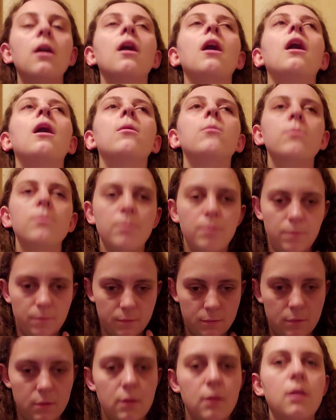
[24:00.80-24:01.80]
on
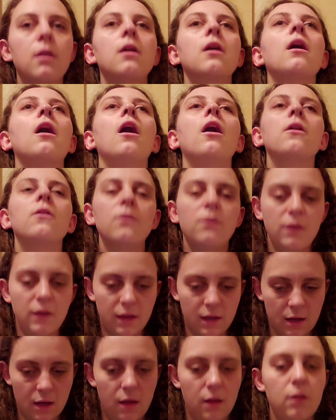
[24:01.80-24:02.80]

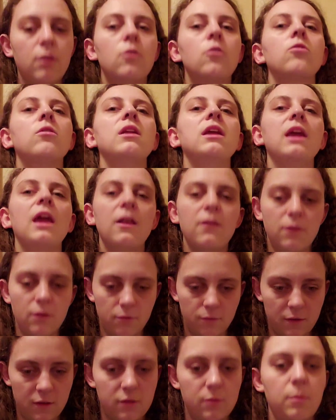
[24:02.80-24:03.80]
the, 28th
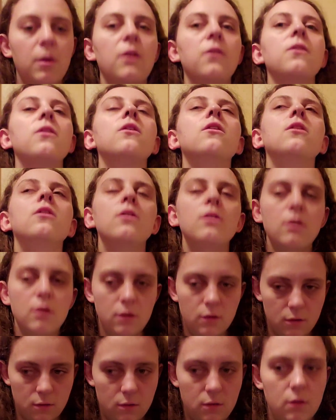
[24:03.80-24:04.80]
of this month.
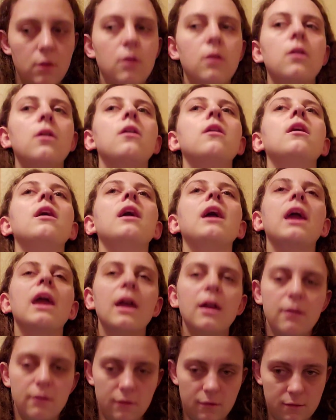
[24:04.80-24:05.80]

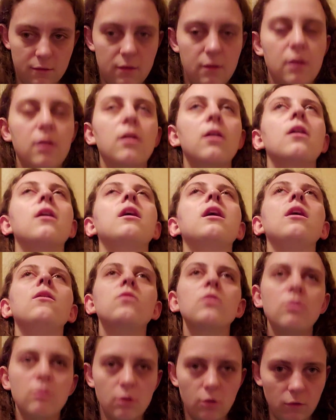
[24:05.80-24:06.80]
And
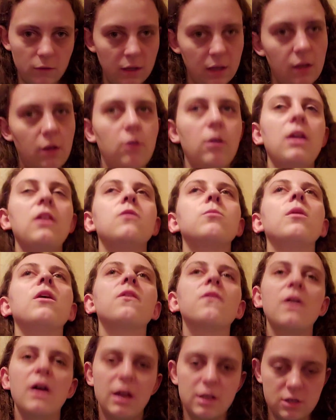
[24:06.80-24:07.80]
even though we're only in our 8th
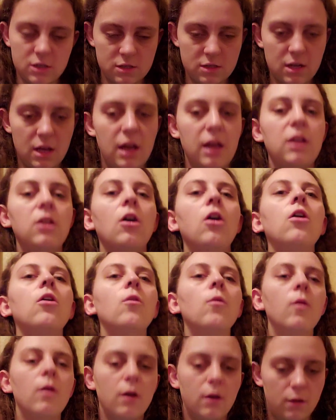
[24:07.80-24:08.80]
month, I
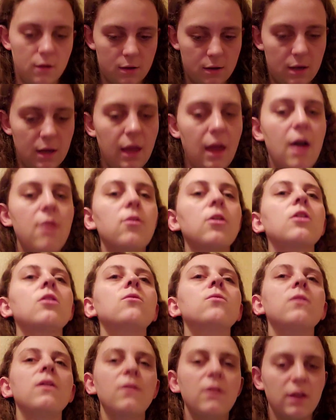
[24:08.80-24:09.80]
know, I have a
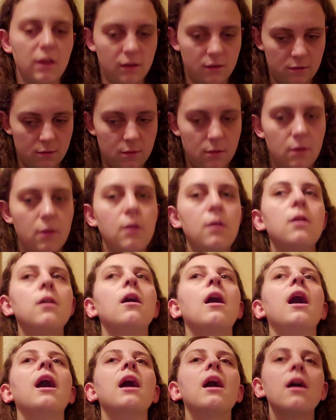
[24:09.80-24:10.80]
good feeling.
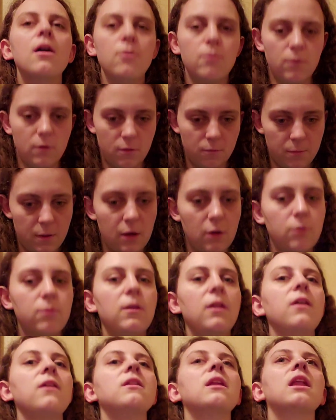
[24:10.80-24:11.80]
I have a better
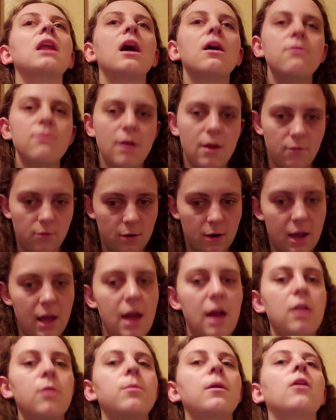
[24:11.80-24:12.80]
feeling than I've ever
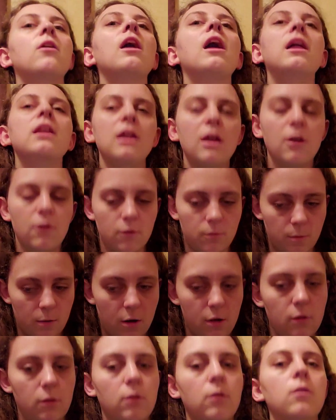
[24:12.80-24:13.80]
had about any other
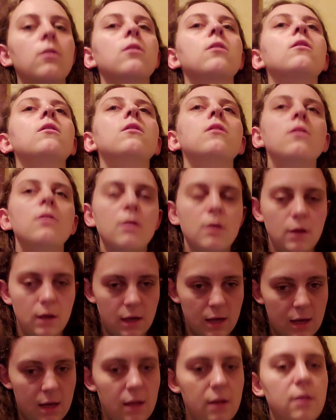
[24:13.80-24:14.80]
partner.
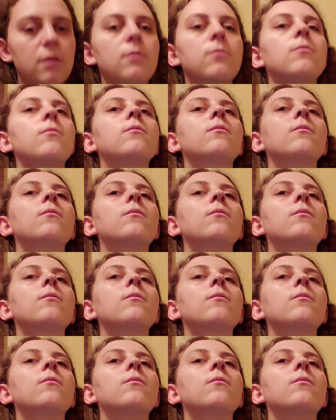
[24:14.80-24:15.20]
And